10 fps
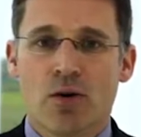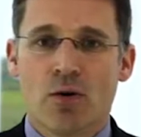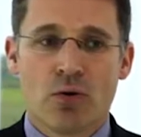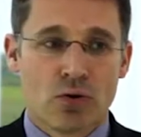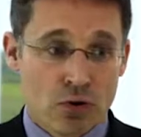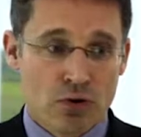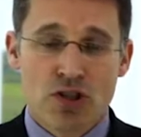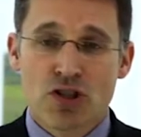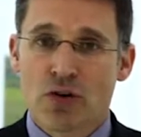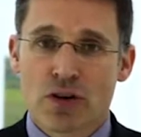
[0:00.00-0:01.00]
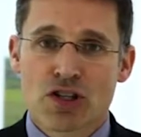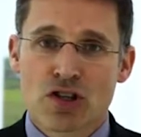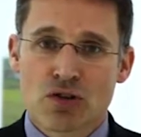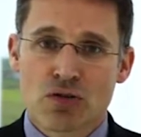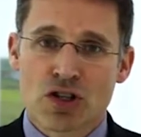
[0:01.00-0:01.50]
or storage
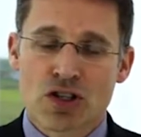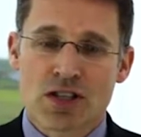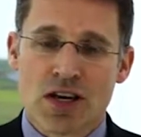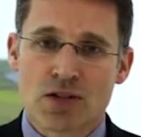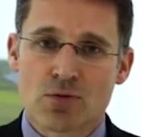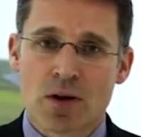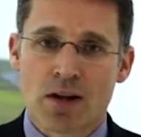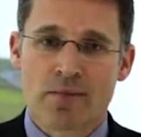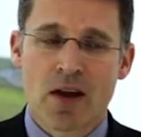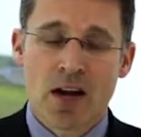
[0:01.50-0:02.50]
solutions as well.